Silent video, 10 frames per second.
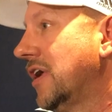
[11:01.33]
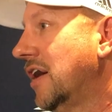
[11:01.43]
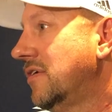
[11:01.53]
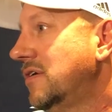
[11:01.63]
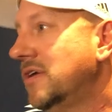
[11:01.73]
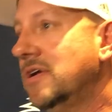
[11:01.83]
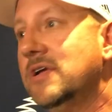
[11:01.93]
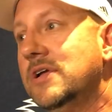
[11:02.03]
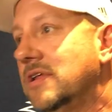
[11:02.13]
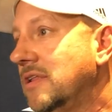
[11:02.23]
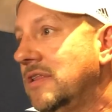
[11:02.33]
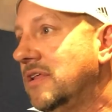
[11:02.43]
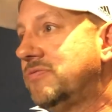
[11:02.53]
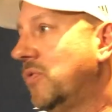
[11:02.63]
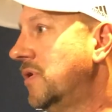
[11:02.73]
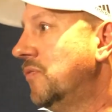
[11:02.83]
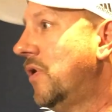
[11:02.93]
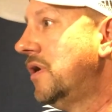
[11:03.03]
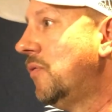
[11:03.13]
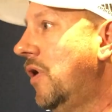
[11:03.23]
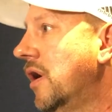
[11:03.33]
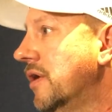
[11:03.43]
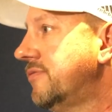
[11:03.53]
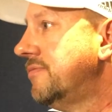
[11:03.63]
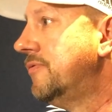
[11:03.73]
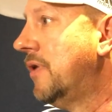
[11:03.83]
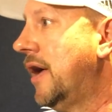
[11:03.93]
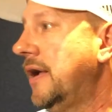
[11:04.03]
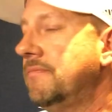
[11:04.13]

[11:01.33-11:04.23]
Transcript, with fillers: together, this wasn't what it was, right?